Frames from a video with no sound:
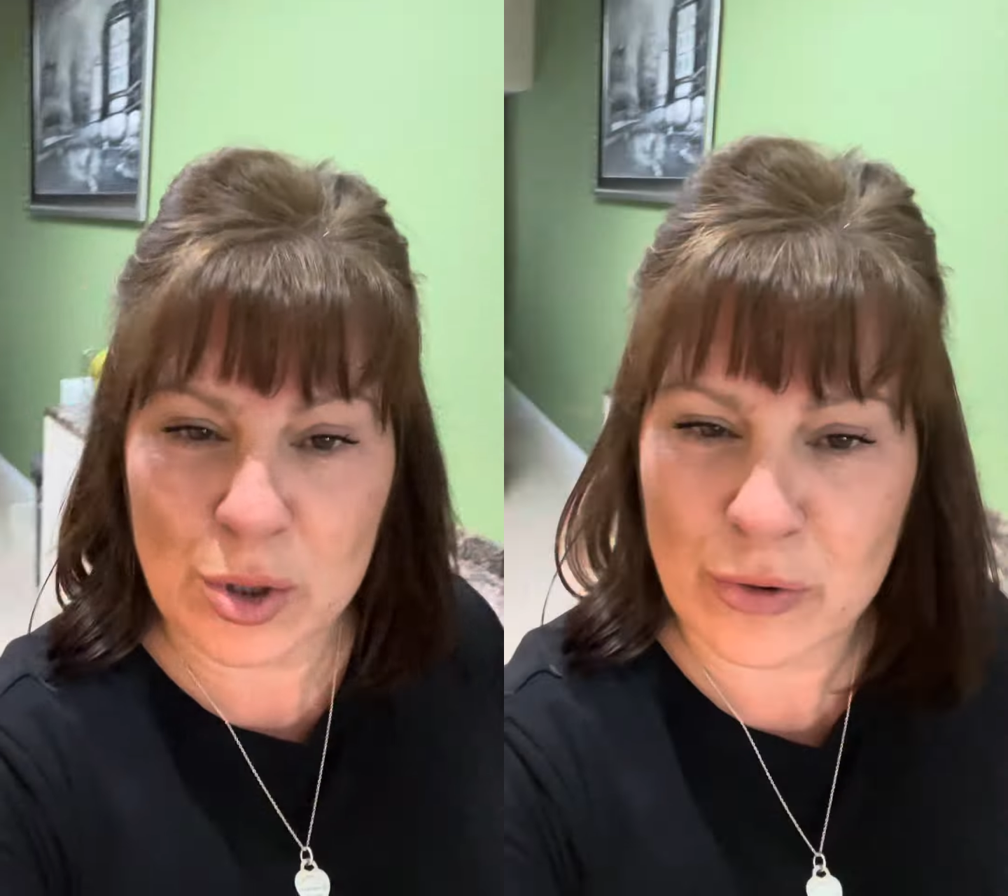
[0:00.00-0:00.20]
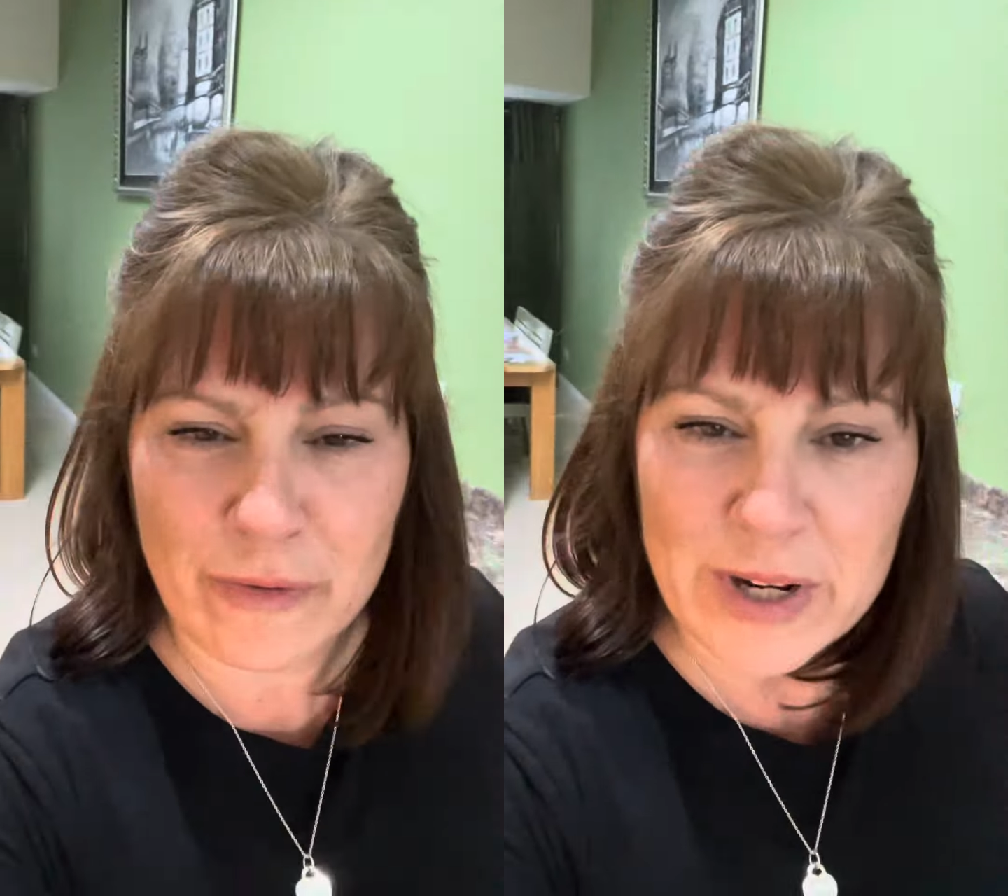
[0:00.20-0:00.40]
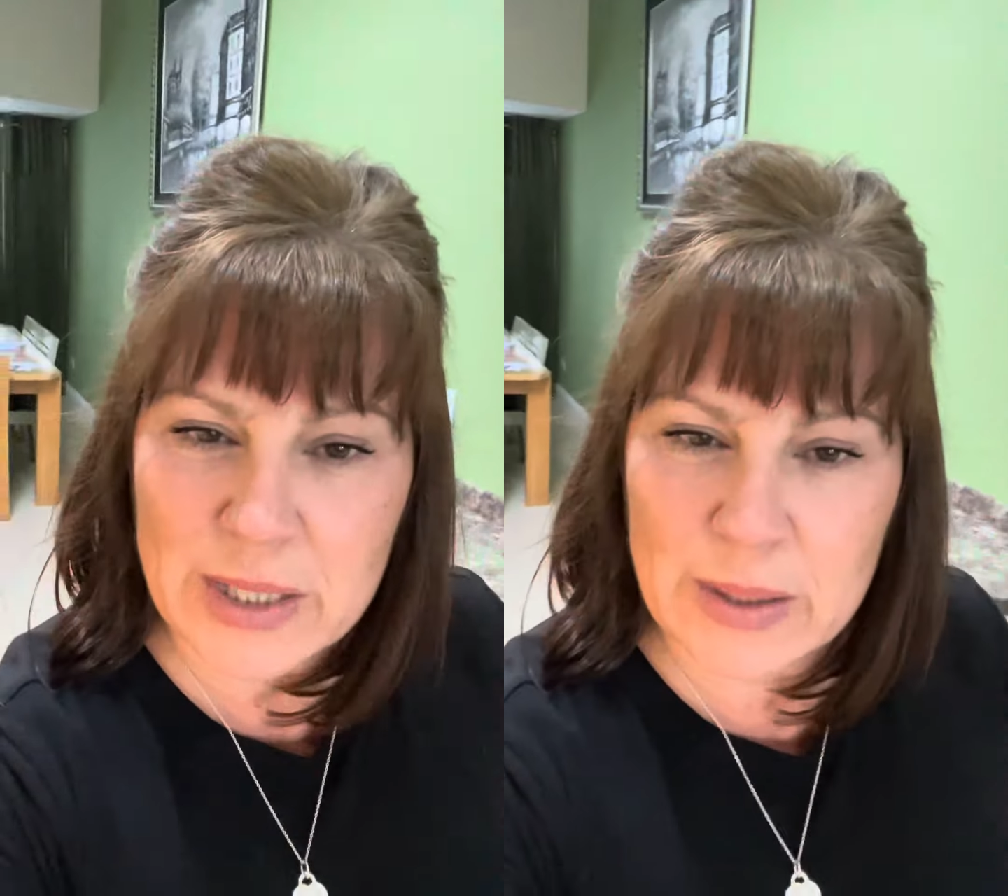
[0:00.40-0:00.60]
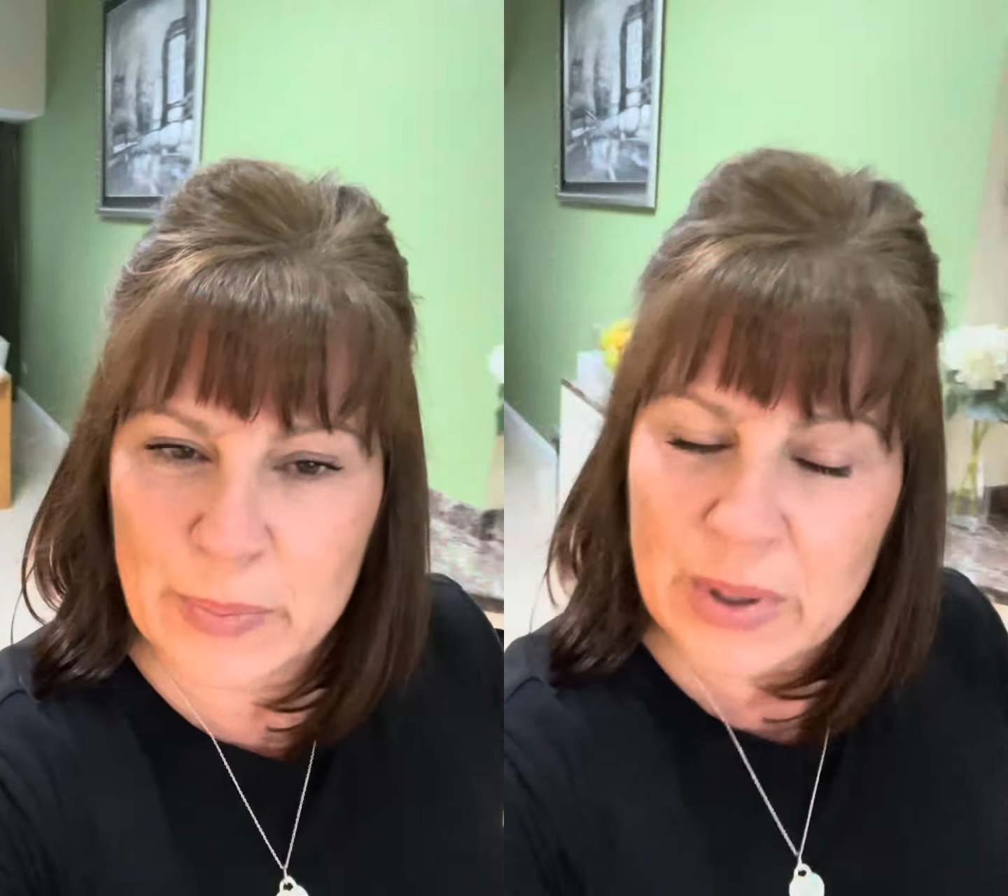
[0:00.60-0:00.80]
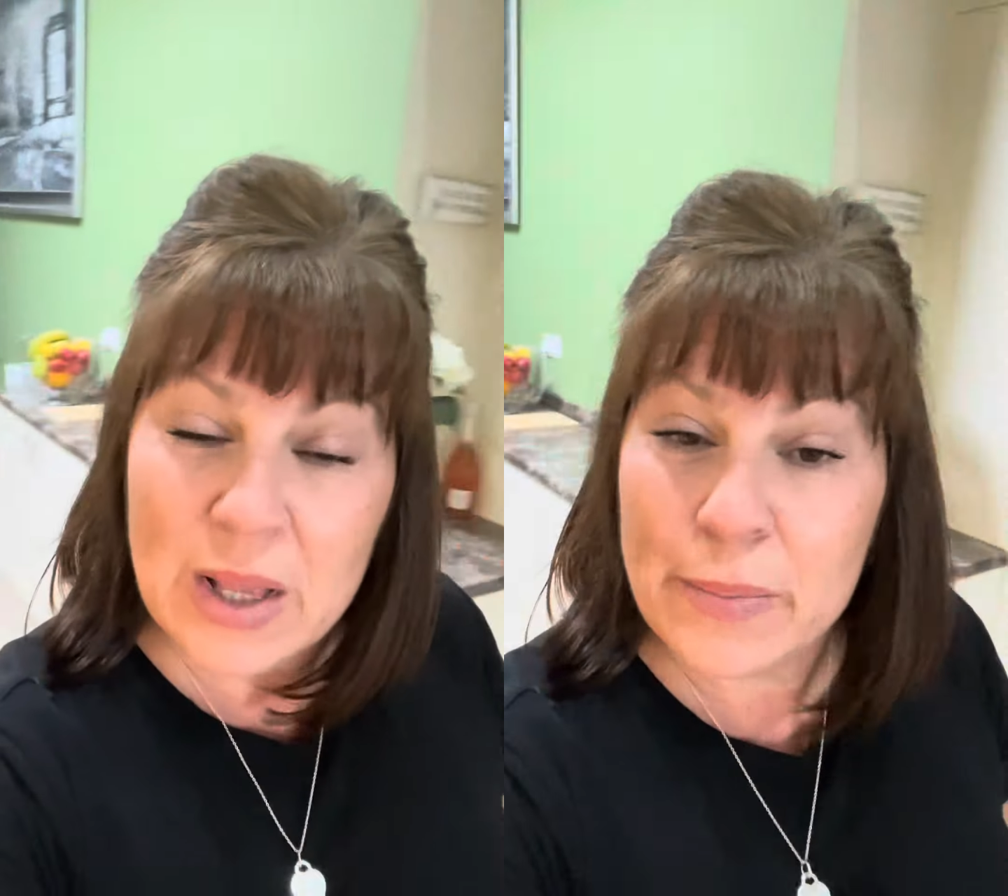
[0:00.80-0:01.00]
crisp.
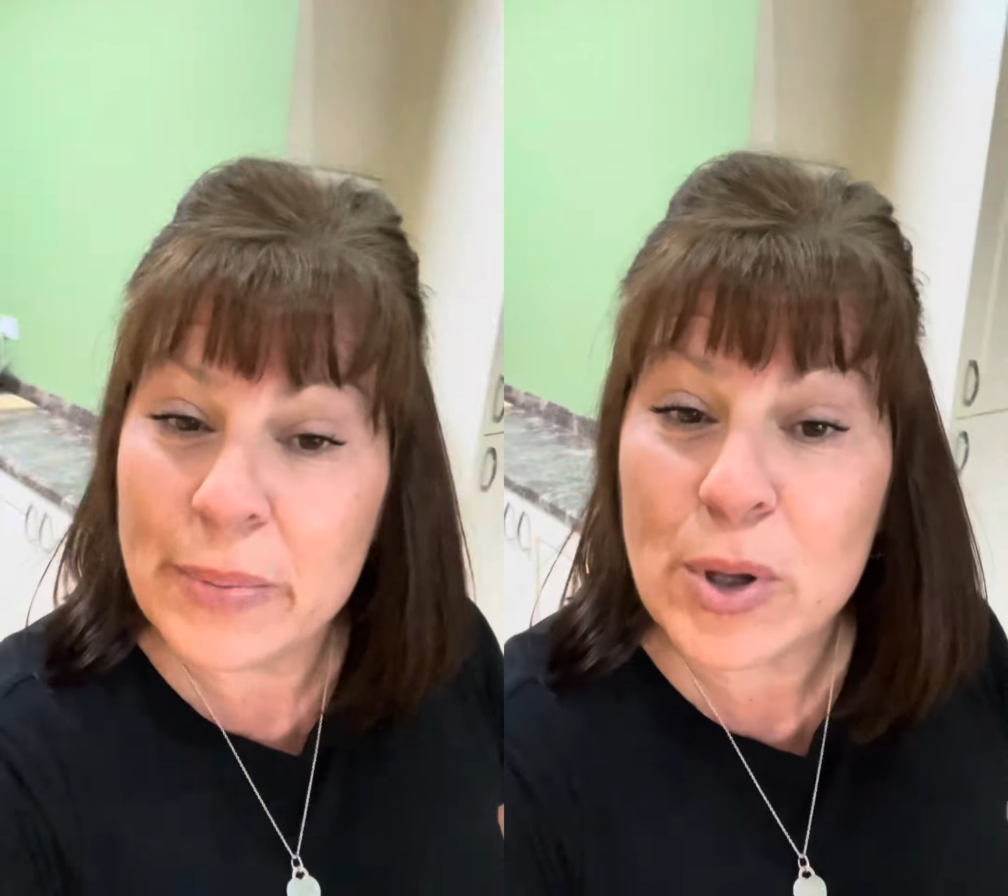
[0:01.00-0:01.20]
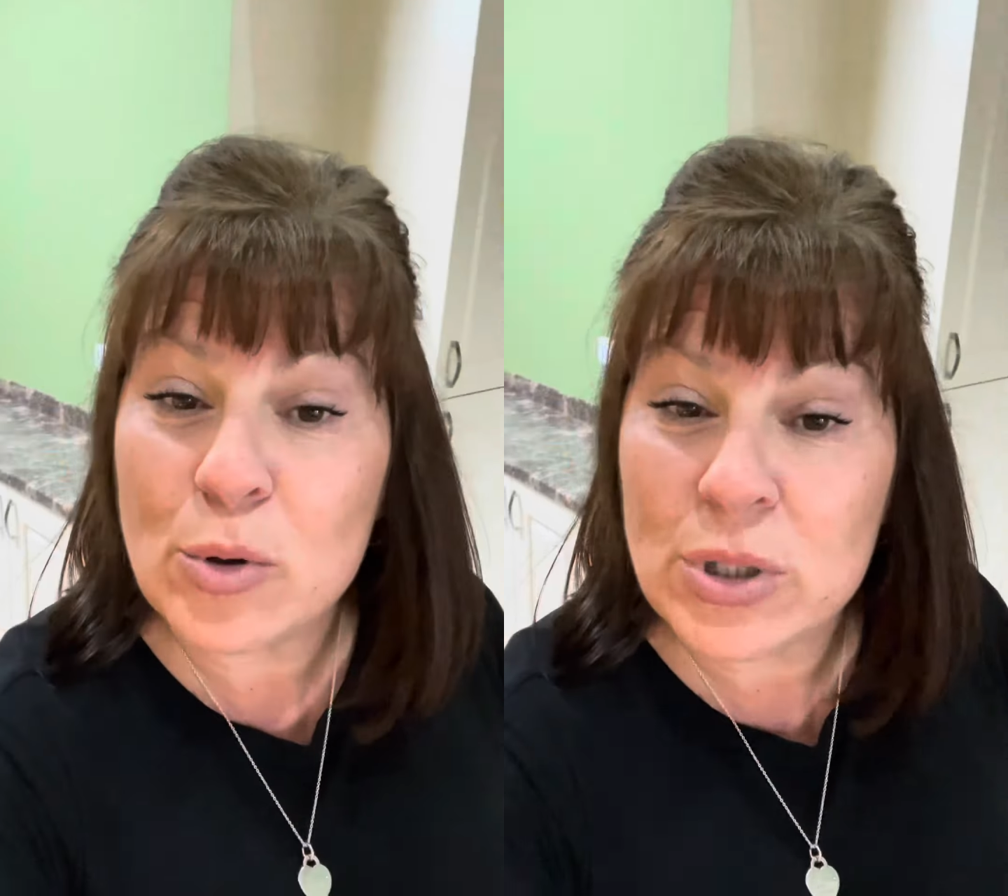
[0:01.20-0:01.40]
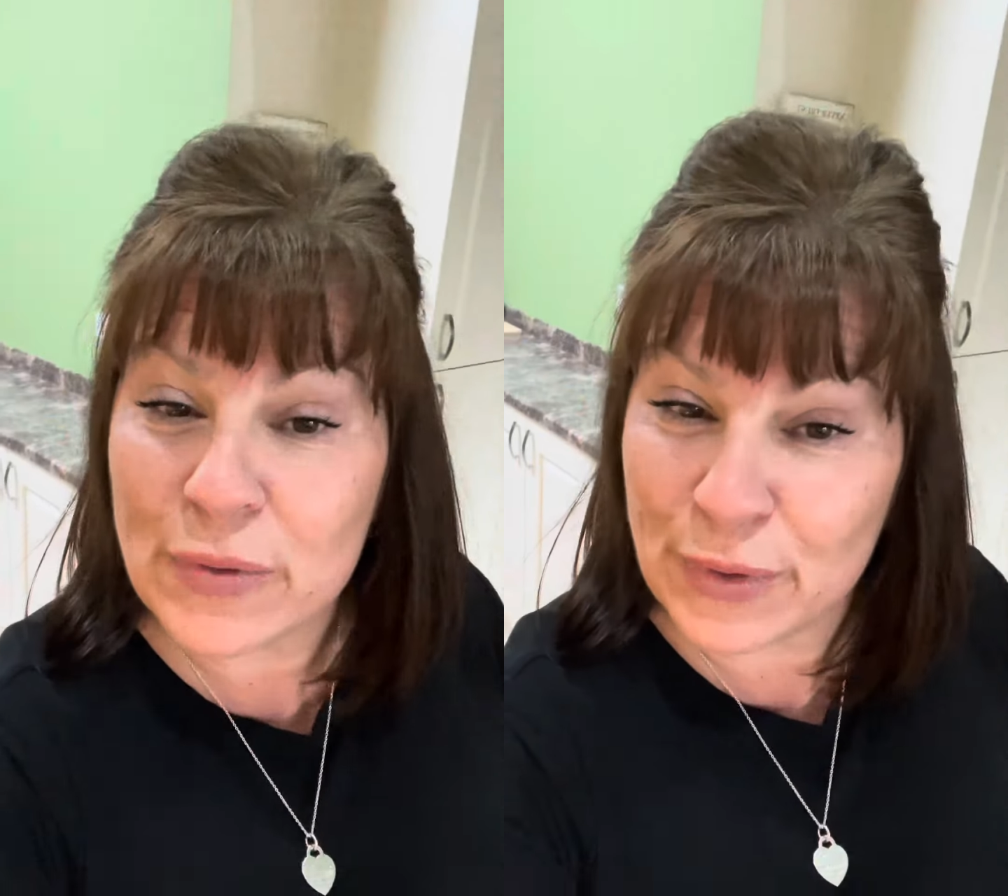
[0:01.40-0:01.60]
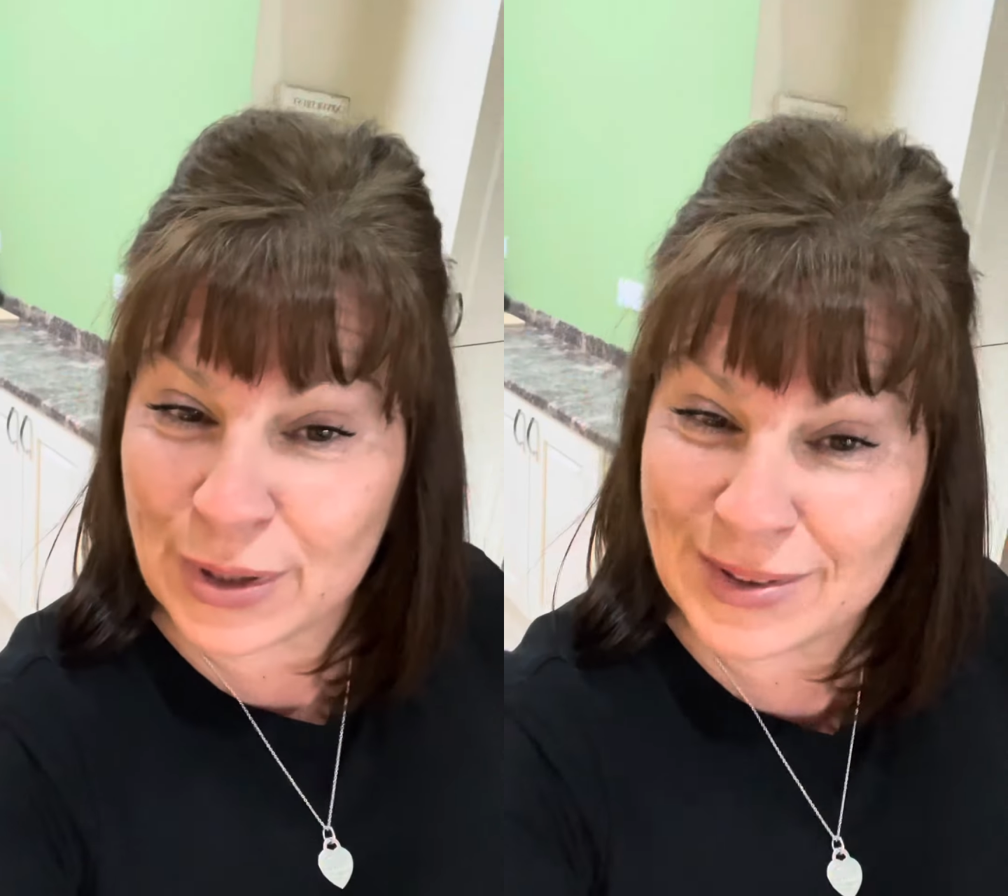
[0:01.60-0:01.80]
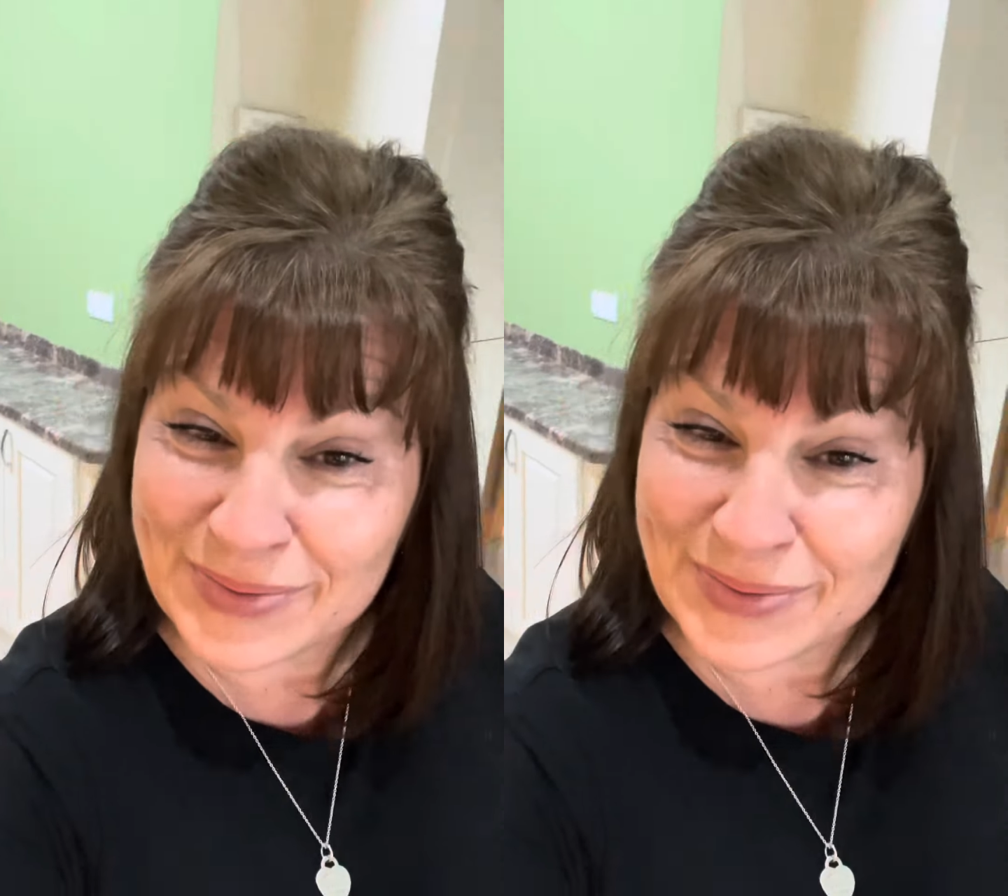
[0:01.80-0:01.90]
Be beautiful.